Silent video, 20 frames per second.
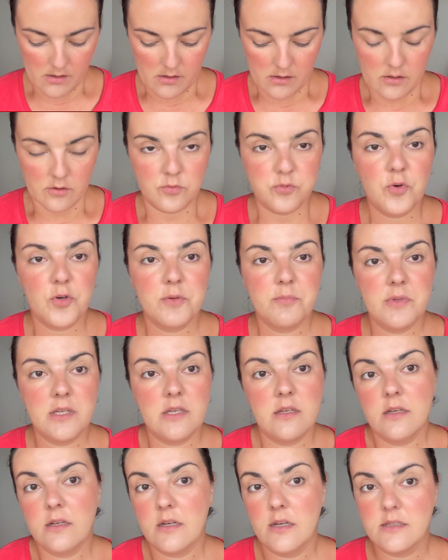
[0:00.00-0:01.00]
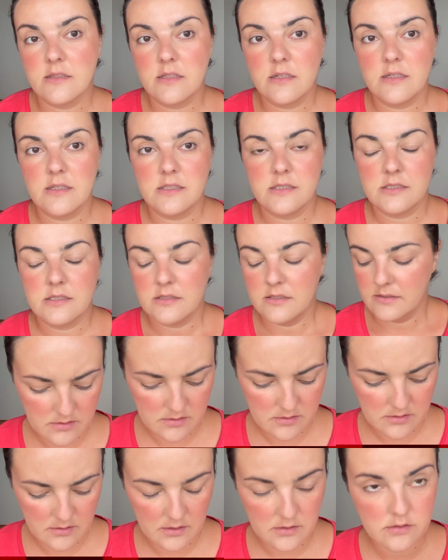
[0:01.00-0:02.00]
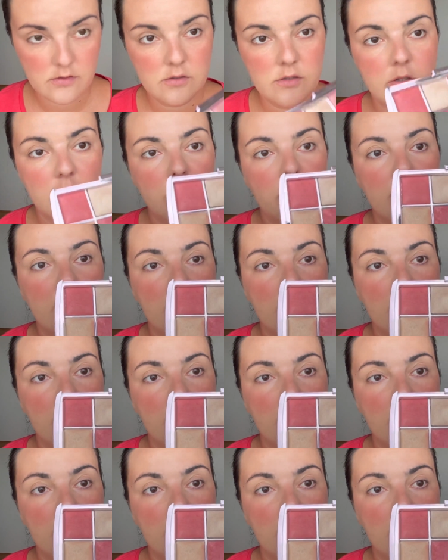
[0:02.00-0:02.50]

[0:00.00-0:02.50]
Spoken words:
for me at least. I don't know where